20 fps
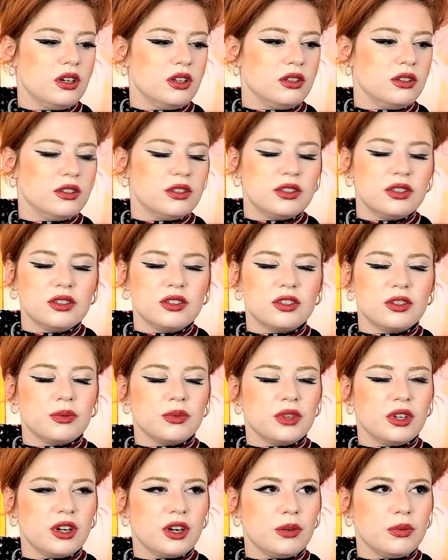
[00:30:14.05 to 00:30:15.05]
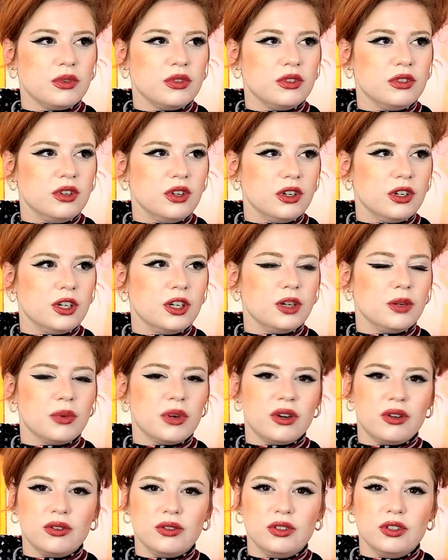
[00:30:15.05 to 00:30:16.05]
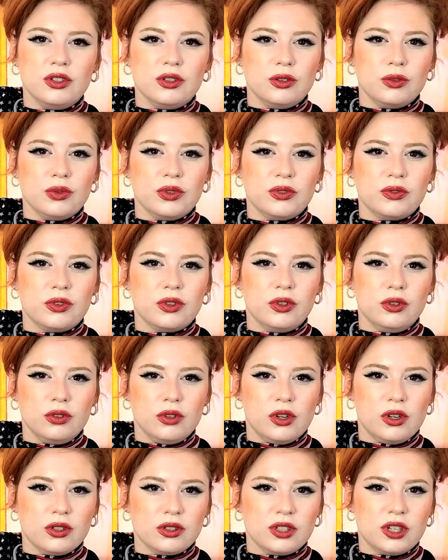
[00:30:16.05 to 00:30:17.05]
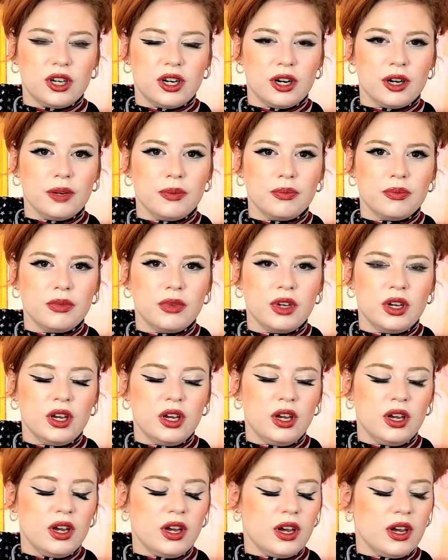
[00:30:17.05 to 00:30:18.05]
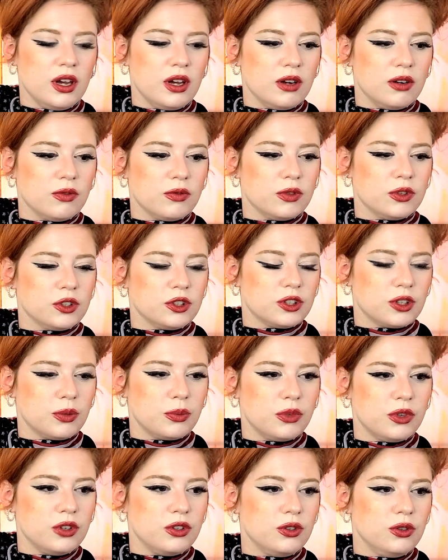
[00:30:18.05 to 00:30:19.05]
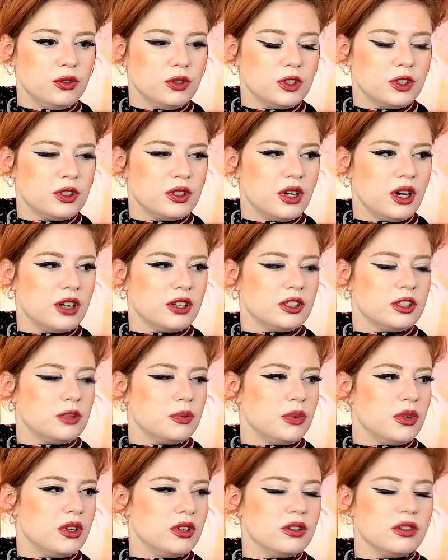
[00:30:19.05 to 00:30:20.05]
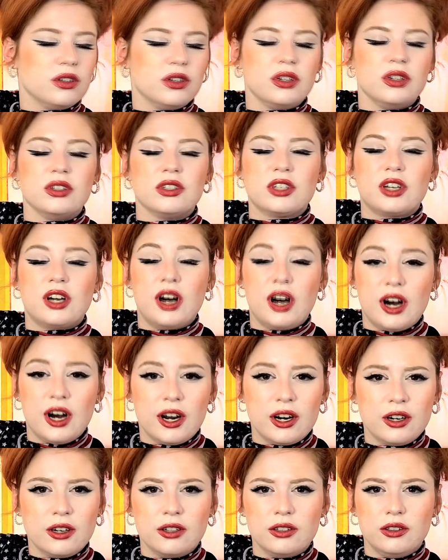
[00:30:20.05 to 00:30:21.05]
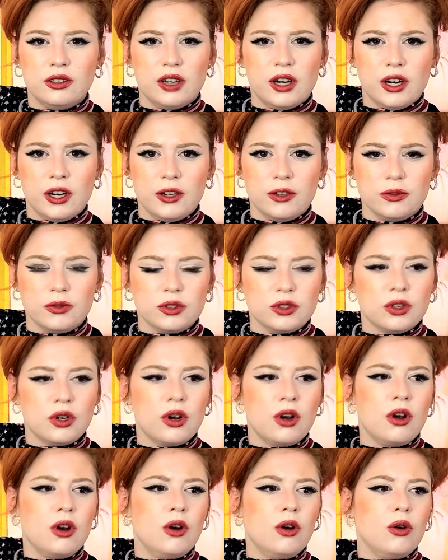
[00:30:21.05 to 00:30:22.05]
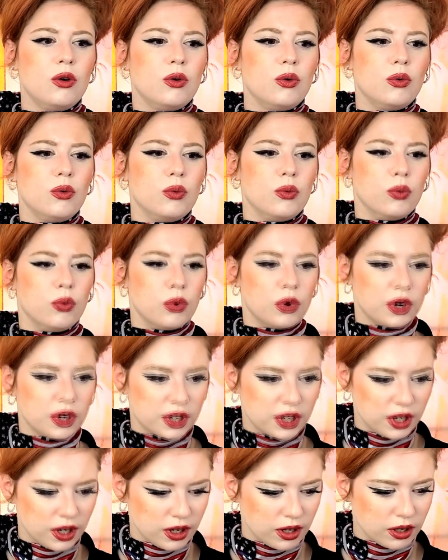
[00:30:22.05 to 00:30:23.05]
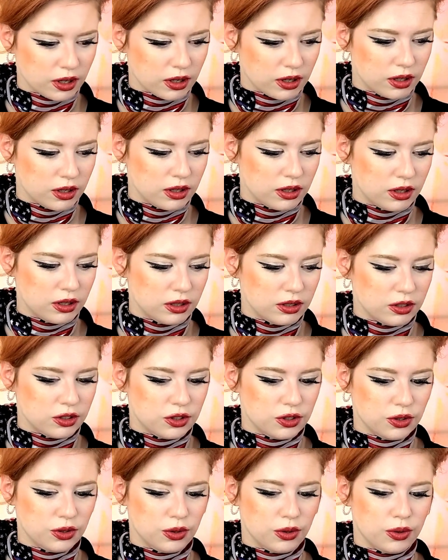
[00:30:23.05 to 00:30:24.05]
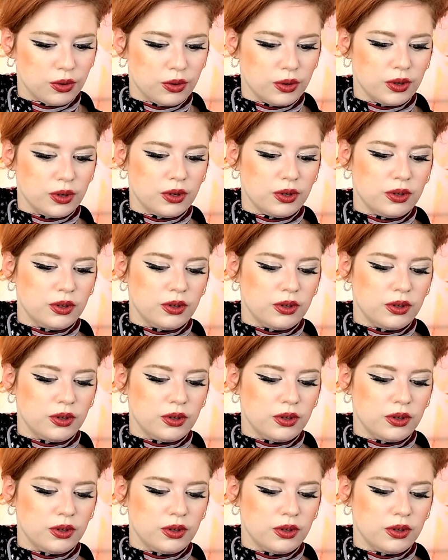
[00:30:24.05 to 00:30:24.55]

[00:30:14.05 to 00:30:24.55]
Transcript: this is something I've been thinking about and dealing with for a long time. And for someone who has spent their entire lives working to